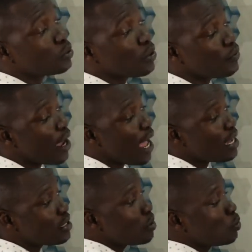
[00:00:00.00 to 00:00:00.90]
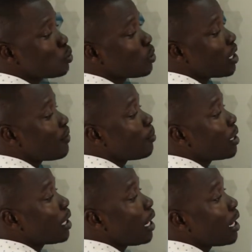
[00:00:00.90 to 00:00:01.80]
So if I ask you to give me
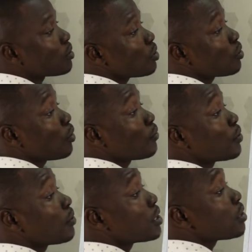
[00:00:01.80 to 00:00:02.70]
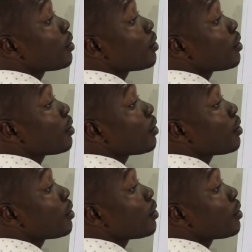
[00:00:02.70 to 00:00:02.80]
the electron configuration